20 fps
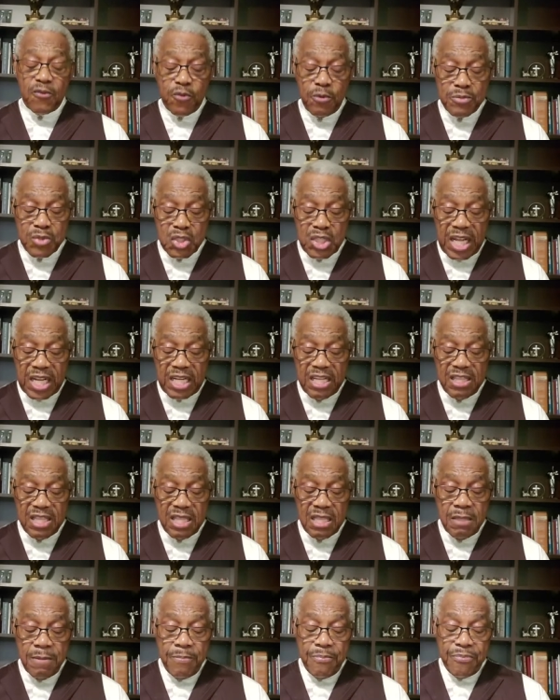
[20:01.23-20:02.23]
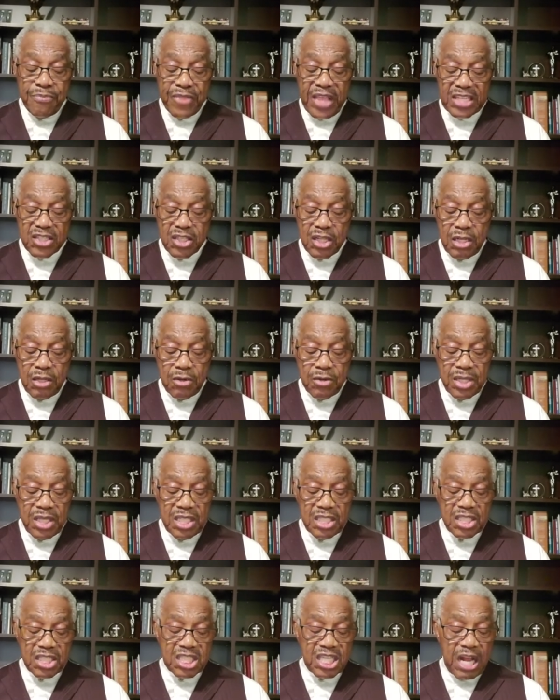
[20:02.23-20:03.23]
from Second
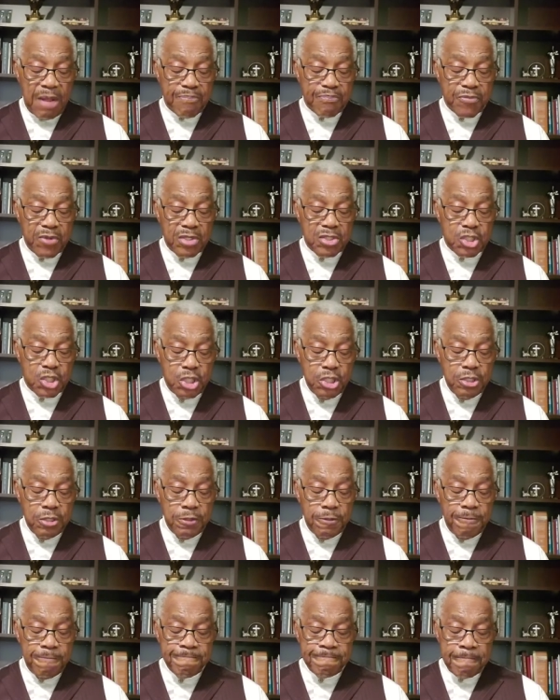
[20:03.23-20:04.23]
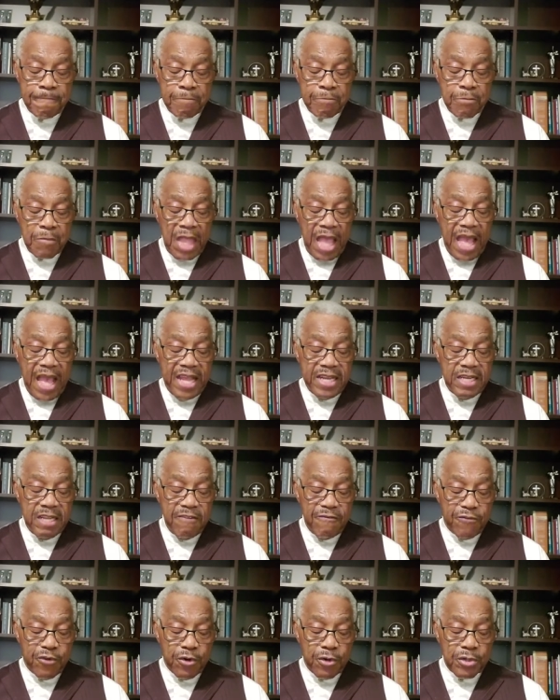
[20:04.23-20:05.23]
Thessalonians chapter 2 and
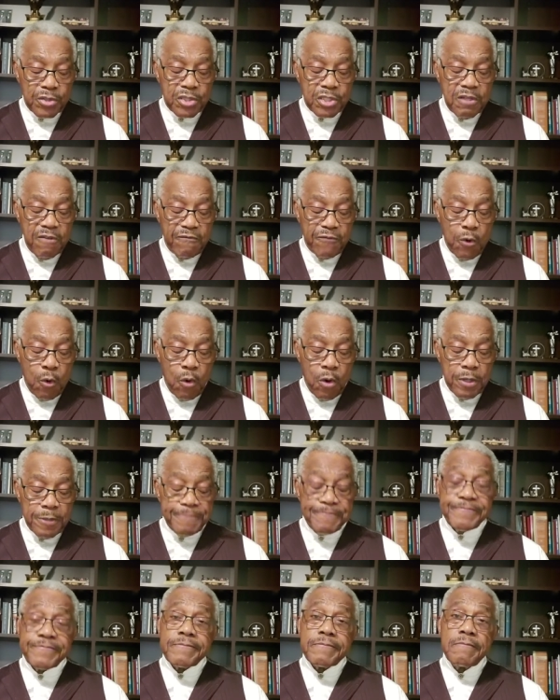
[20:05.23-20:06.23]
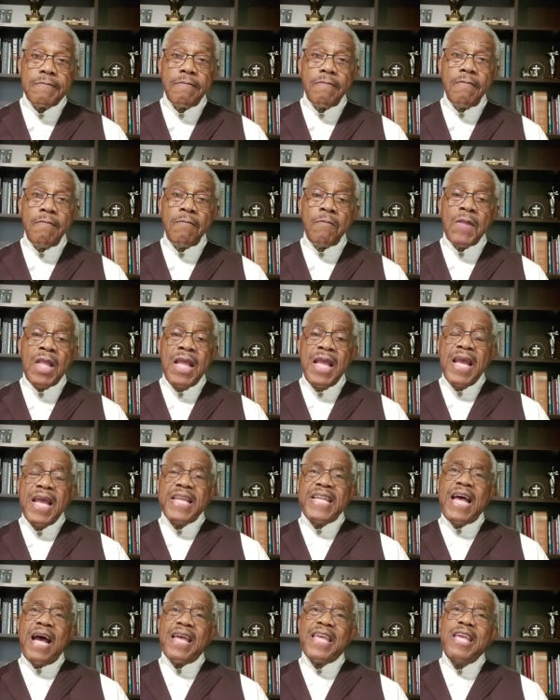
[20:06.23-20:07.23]
verse 4.
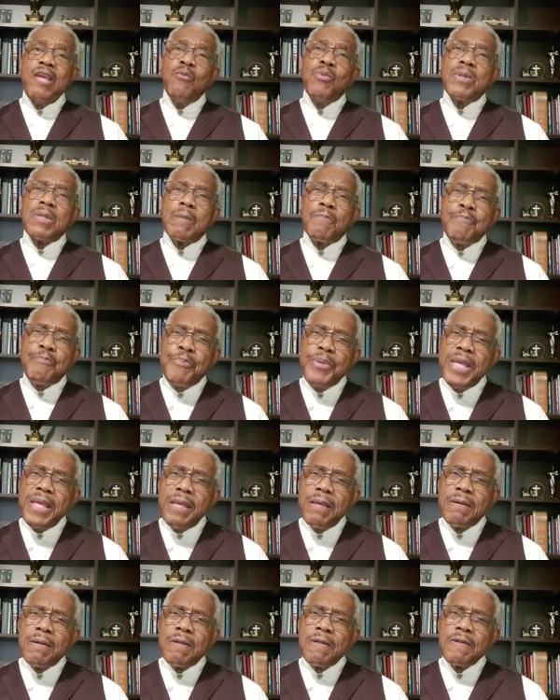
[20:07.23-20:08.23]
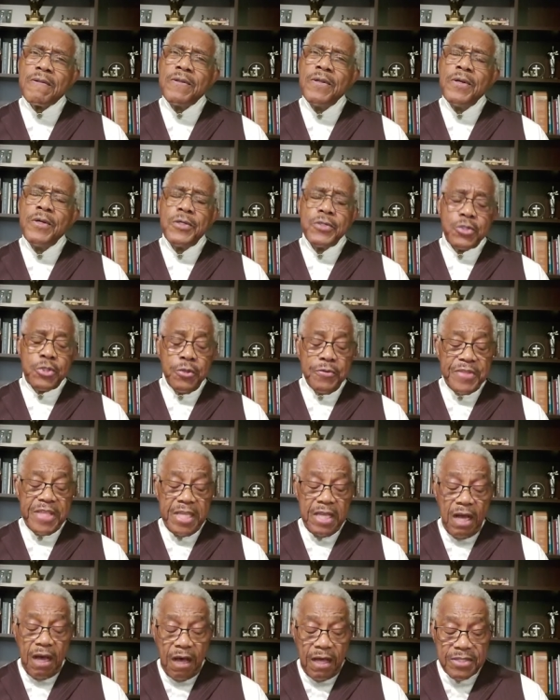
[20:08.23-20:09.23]
Now he will appeal to
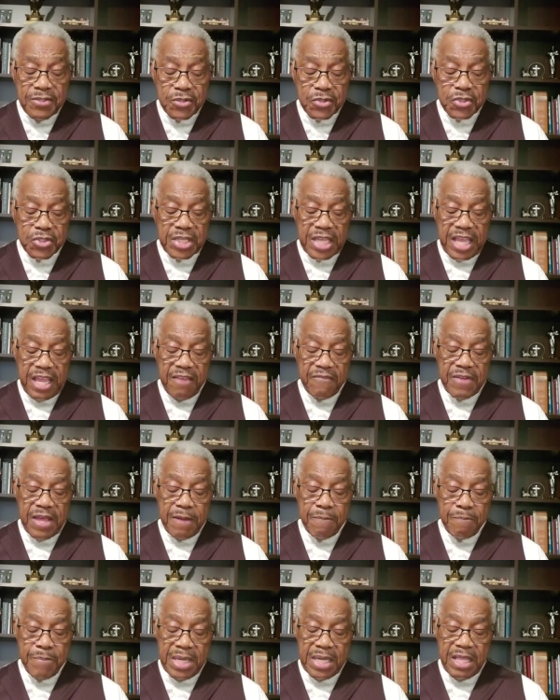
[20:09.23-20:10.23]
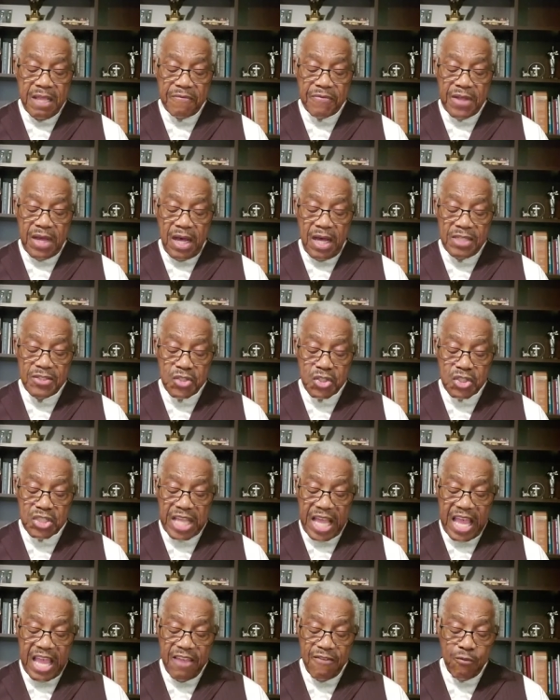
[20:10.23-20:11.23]
the unsaved, and many of the
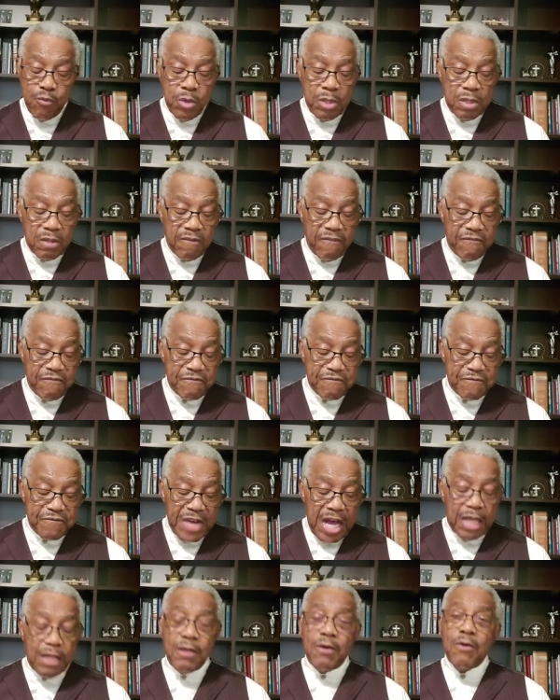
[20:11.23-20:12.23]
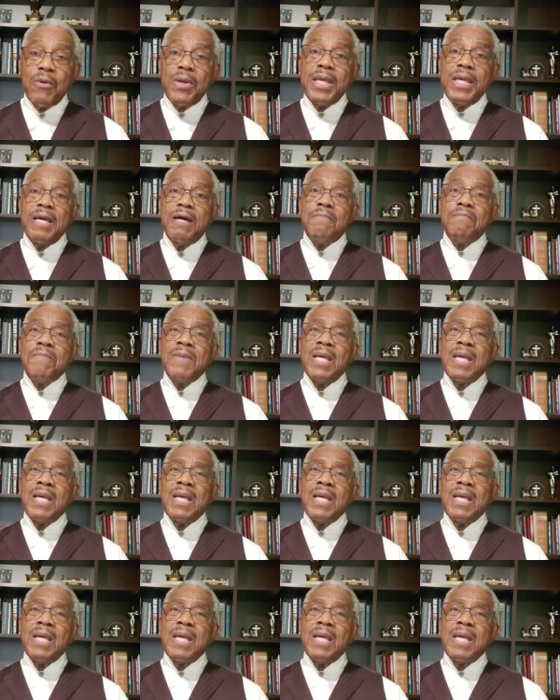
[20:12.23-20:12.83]
unsaved will follow him.